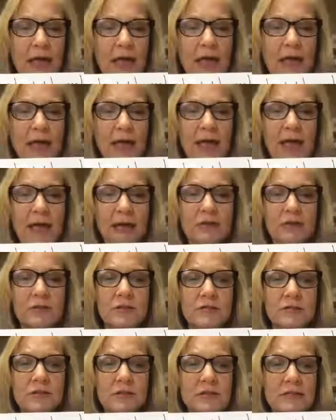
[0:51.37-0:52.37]
And as
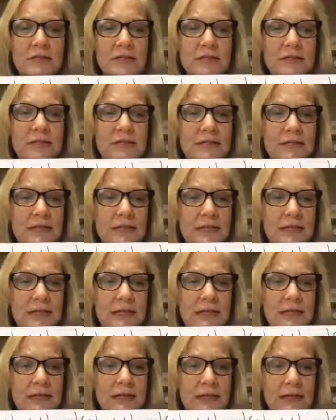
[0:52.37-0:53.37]
you can
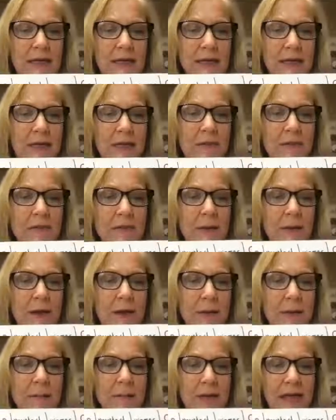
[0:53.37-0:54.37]
see,
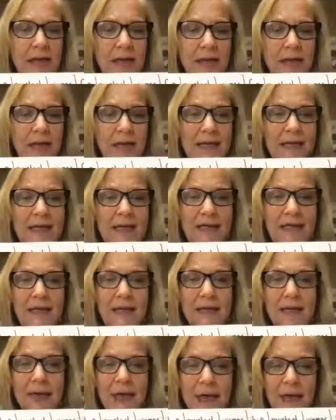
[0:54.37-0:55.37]
the mayonnaise and
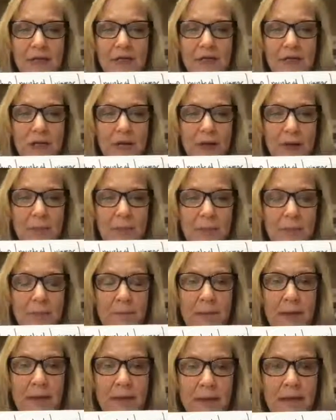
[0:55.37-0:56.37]
ketchup
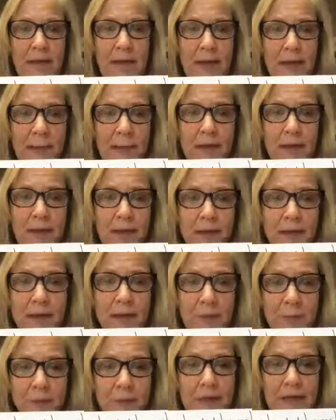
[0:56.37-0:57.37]
made that penny
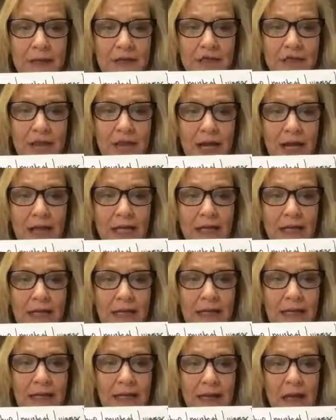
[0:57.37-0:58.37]
pretty
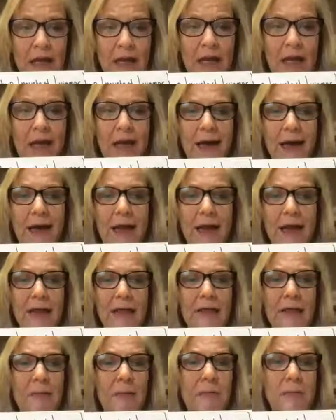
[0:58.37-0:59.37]
shiny,
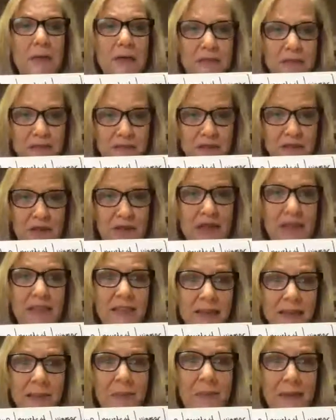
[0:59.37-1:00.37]
and the mustard, I
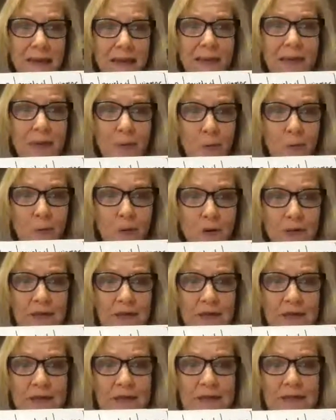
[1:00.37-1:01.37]
think, made it
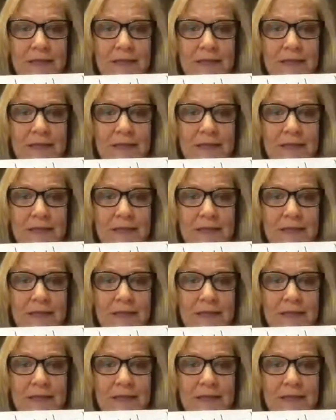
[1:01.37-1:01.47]
worse.